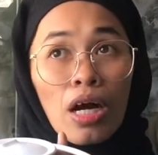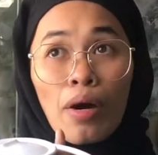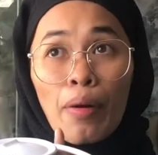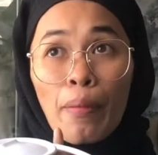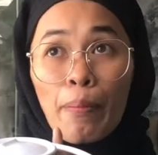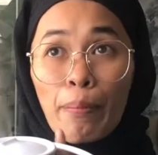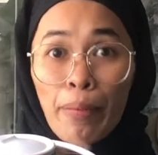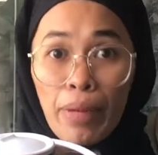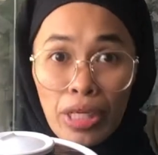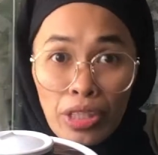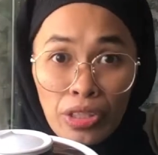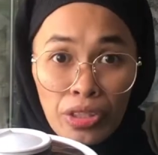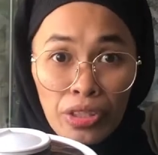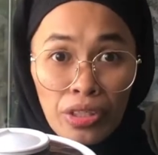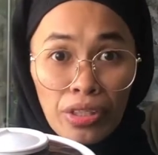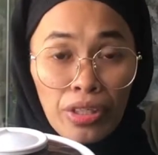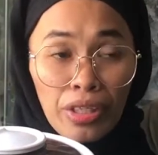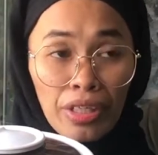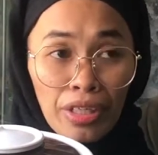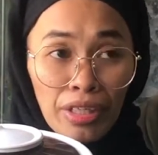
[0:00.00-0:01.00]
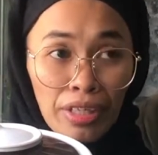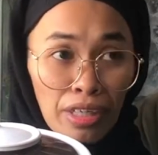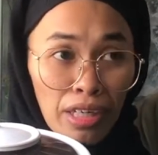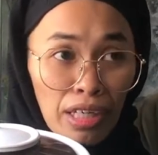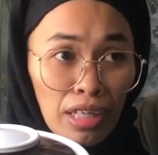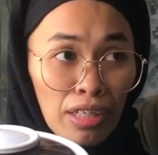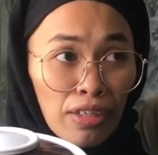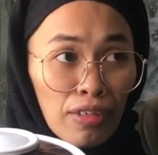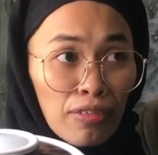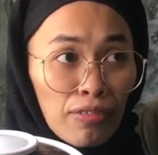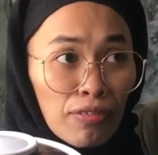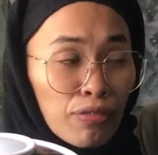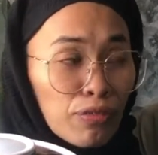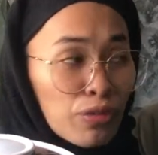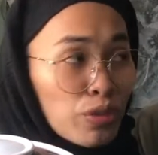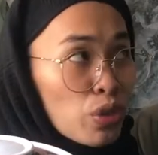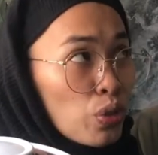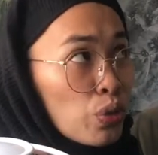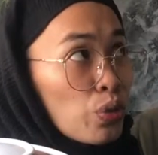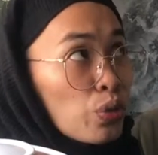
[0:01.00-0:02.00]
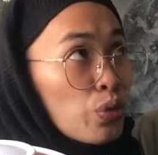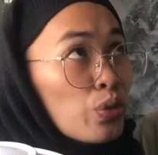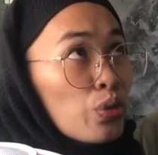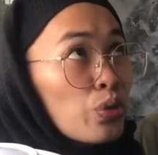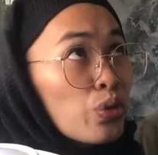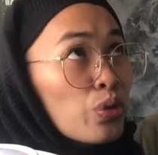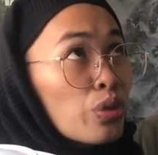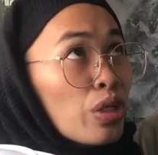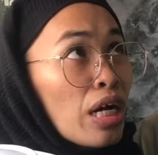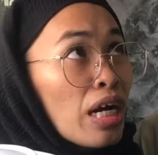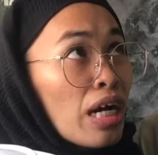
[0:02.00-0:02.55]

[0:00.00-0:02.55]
mature enough to